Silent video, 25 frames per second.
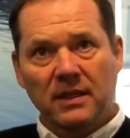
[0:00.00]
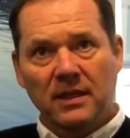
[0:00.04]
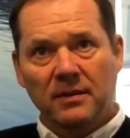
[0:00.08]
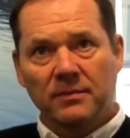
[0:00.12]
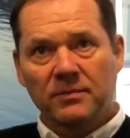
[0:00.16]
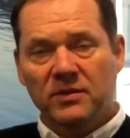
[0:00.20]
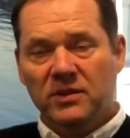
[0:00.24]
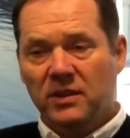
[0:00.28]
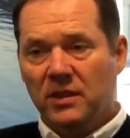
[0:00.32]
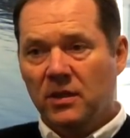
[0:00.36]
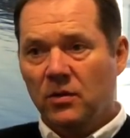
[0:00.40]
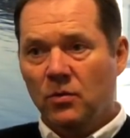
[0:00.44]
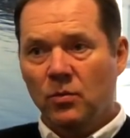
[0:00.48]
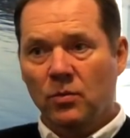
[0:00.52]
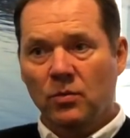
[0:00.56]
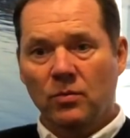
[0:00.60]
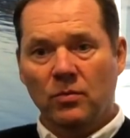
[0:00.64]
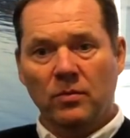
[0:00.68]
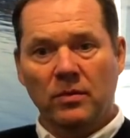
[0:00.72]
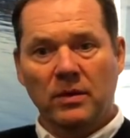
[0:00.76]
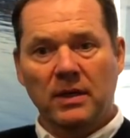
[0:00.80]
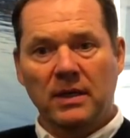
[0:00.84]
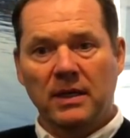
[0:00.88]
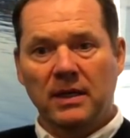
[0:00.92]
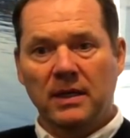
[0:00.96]

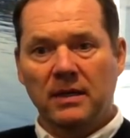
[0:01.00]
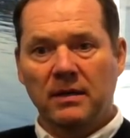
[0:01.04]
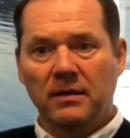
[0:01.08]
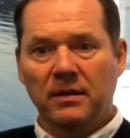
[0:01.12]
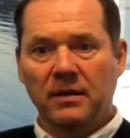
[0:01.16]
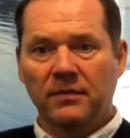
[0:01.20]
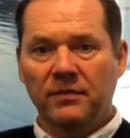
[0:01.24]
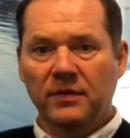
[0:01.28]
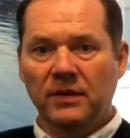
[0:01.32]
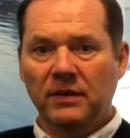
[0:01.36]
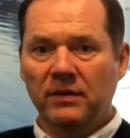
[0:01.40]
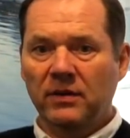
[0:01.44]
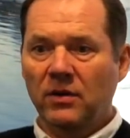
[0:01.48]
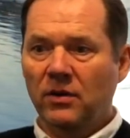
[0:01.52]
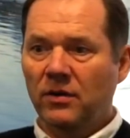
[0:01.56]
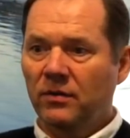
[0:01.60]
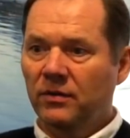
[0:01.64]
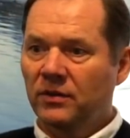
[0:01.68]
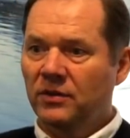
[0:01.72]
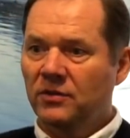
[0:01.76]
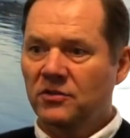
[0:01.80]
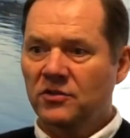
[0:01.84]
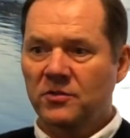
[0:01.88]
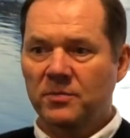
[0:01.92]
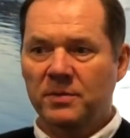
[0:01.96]
If
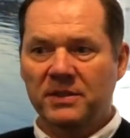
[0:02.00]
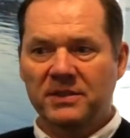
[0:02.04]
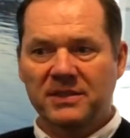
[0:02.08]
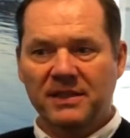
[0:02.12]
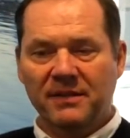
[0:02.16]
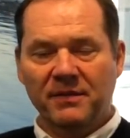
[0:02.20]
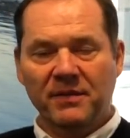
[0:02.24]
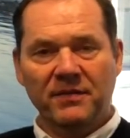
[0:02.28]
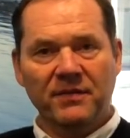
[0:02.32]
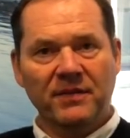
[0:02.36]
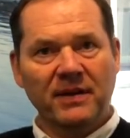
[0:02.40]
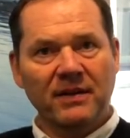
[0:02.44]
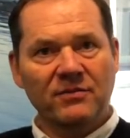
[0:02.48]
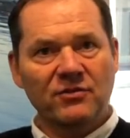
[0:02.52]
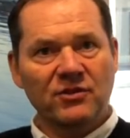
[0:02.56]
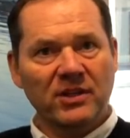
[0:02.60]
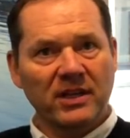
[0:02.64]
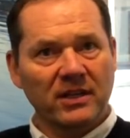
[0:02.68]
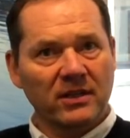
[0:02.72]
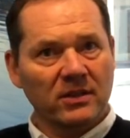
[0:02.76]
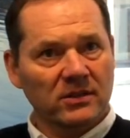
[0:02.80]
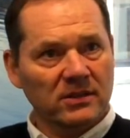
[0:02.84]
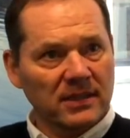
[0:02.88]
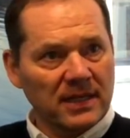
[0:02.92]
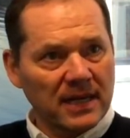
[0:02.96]
there used to be 75
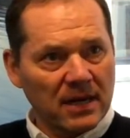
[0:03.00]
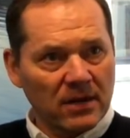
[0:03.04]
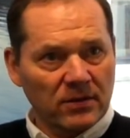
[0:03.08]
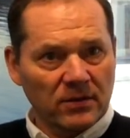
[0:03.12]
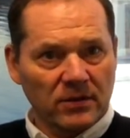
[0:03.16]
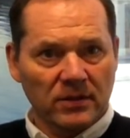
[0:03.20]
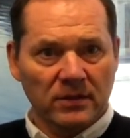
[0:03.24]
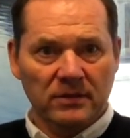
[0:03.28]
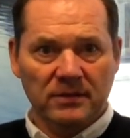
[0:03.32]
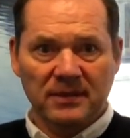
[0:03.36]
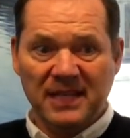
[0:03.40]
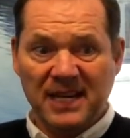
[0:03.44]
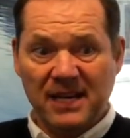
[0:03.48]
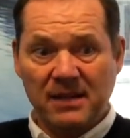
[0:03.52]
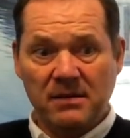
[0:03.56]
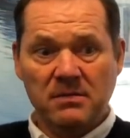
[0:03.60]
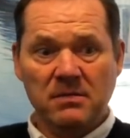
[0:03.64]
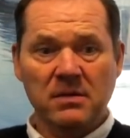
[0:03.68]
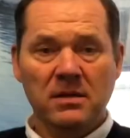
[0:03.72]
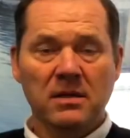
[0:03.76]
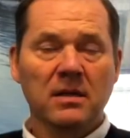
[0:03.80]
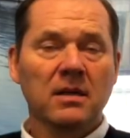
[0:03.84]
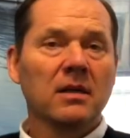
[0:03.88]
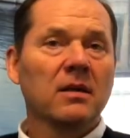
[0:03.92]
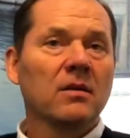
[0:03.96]
channels, now there are
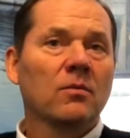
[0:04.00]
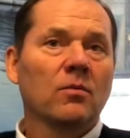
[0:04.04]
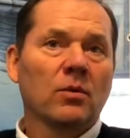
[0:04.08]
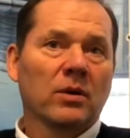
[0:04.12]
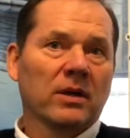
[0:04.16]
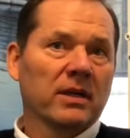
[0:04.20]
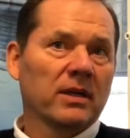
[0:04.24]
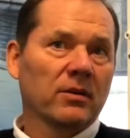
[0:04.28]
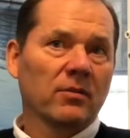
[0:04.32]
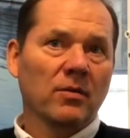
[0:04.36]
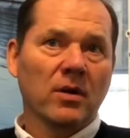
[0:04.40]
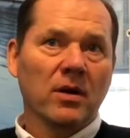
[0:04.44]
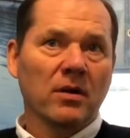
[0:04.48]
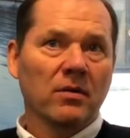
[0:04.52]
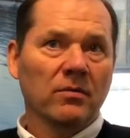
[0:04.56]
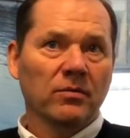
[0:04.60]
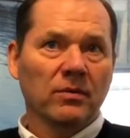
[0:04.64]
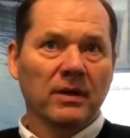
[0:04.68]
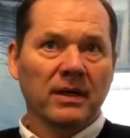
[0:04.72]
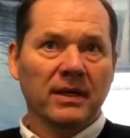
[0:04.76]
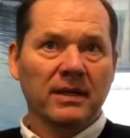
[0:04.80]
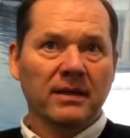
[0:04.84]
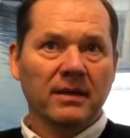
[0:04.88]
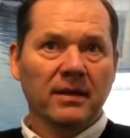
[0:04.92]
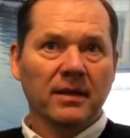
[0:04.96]
10, we're going to grow,
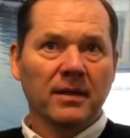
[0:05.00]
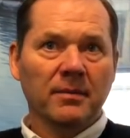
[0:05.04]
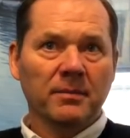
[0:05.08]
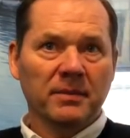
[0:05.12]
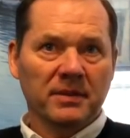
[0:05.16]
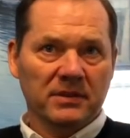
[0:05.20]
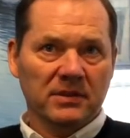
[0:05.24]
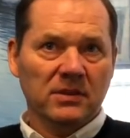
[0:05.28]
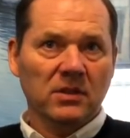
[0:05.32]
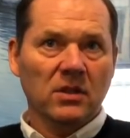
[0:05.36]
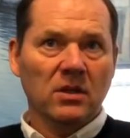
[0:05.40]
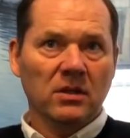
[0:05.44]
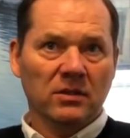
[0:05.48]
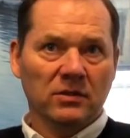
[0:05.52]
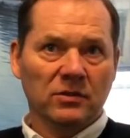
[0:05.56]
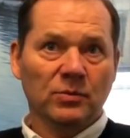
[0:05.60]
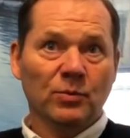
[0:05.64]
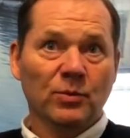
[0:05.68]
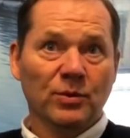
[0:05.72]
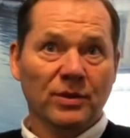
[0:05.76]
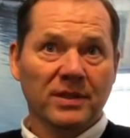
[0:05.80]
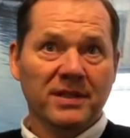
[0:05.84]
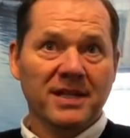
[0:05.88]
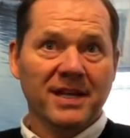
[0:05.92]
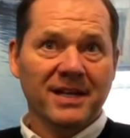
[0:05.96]
right? As long as
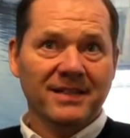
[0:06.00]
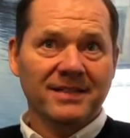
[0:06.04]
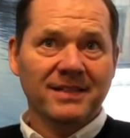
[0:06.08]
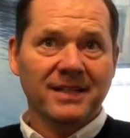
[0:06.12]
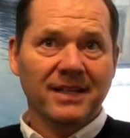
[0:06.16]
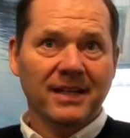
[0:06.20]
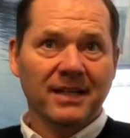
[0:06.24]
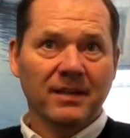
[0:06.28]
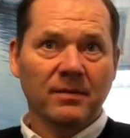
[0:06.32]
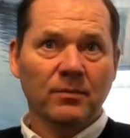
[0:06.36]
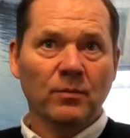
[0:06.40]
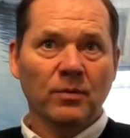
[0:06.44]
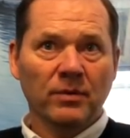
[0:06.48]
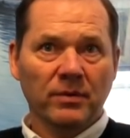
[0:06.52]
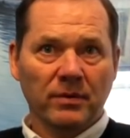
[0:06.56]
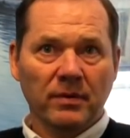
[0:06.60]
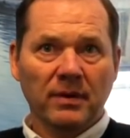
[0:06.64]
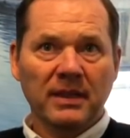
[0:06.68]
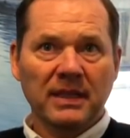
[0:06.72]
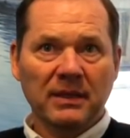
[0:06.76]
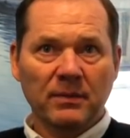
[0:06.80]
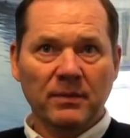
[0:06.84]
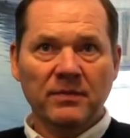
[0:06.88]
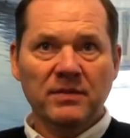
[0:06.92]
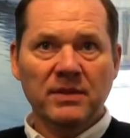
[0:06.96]
we're in that 10. And
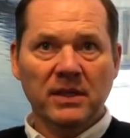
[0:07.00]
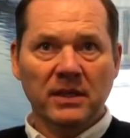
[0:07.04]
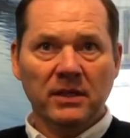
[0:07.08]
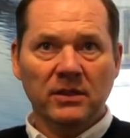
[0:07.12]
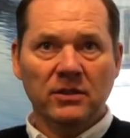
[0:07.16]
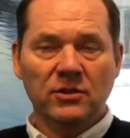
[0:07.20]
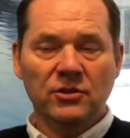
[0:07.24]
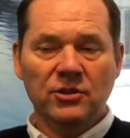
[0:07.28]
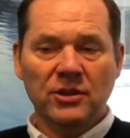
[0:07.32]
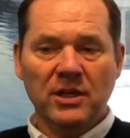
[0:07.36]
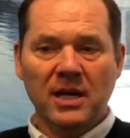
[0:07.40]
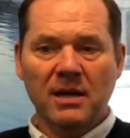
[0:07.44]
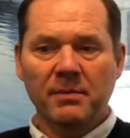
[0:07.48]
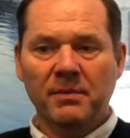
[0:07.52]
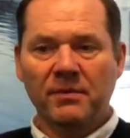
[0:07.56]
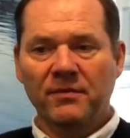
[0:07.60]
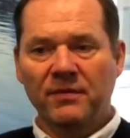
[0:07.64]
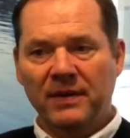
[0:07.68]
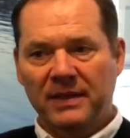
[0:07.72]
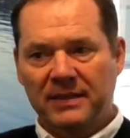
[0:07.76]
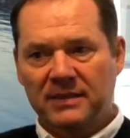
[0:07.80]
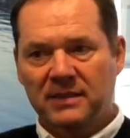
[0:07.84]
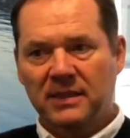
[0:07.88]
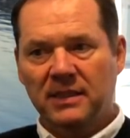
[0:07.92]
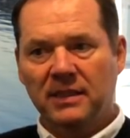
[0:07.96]
I think we've done a good job
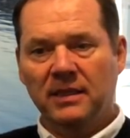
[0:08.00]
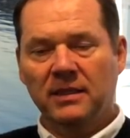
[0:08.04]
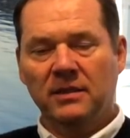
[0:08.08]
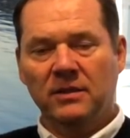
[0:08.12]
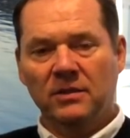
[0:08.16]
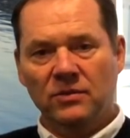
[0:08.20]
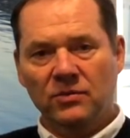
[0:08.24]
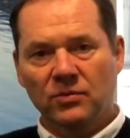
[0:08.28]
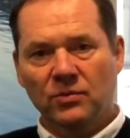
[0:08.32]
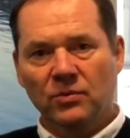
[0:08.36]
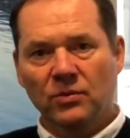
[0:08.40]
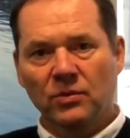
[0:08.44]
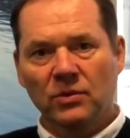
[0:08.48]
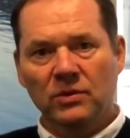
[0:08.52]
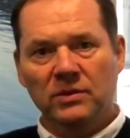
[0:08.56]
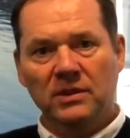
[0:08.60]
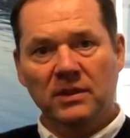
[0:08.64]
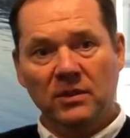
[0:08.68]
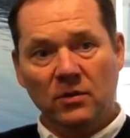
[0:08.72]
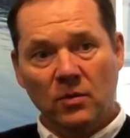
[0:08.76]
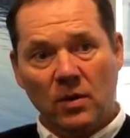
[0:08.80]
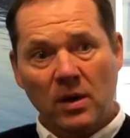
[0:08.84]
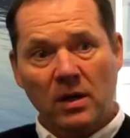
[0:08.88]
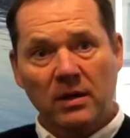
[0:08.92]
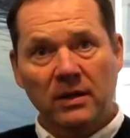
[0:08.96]
investing in the tools
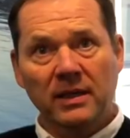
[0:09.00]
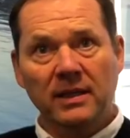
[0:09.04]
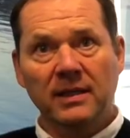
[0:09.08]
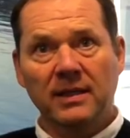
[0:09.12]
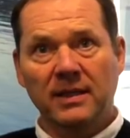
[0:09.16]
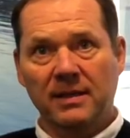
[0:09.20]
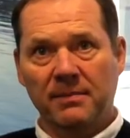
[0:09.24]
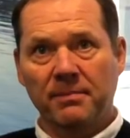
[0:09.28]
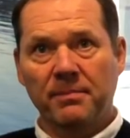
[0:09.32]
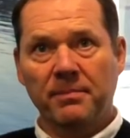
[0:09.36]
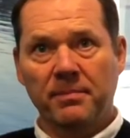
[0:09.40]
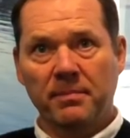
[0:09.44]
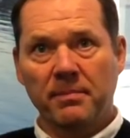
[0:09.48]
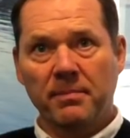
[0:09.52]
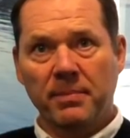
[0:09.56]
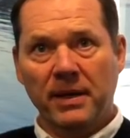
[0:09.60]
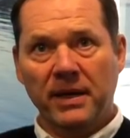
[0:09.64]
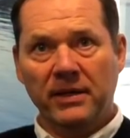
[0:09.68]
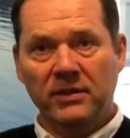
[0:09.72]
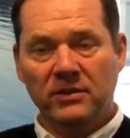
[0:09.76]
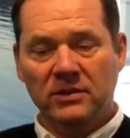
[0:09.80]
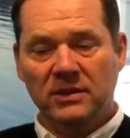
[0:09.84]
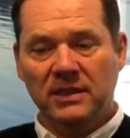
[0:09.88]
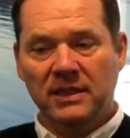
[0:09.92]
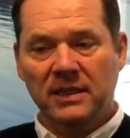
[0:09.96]
and the quality that
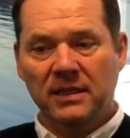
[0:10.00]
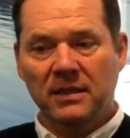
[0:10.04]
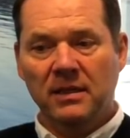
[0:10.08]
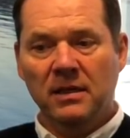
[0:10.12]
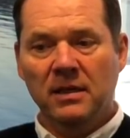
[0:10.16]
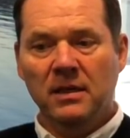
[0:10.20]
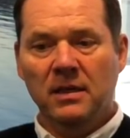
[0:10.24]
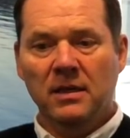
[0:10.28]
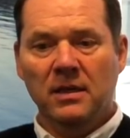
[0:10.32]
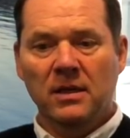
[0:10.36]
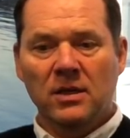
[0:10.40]
buyers need.